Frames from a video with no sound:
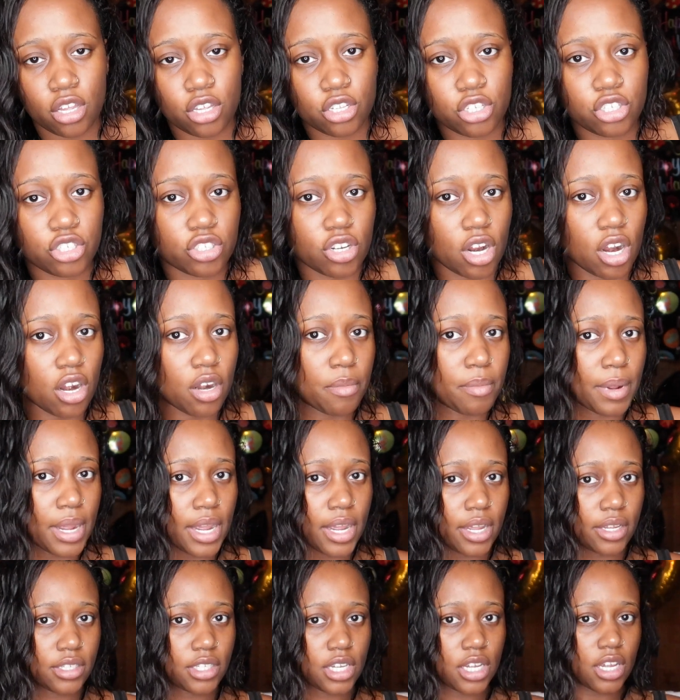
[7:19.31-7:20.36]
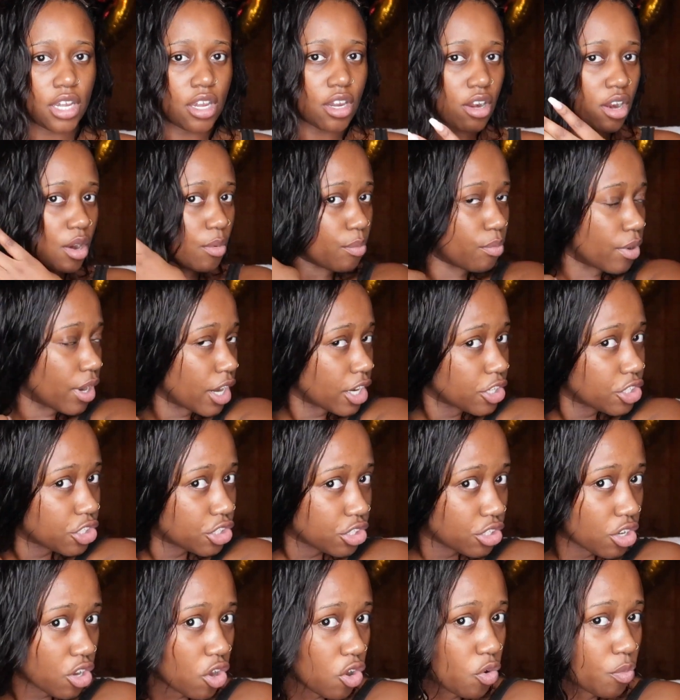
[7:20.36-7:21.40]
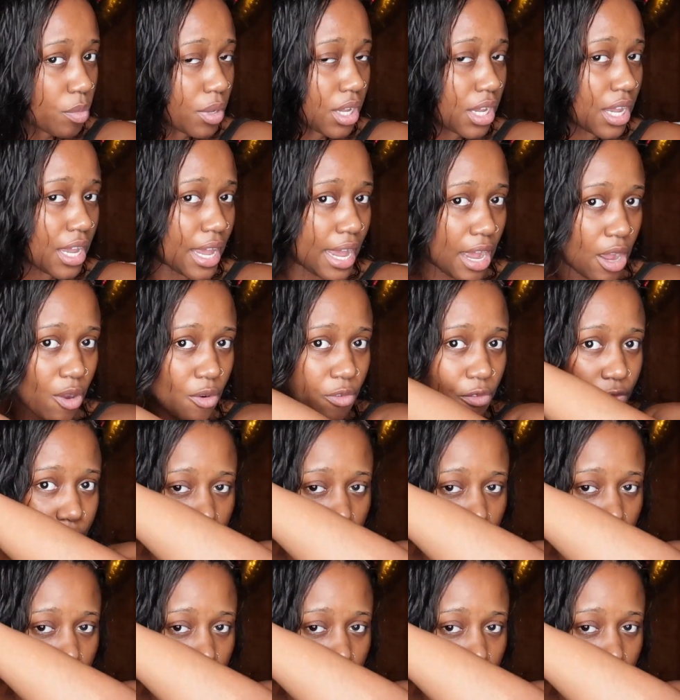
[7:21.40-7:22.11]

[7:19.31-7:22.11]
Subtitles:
Start by taking our brush, combing it out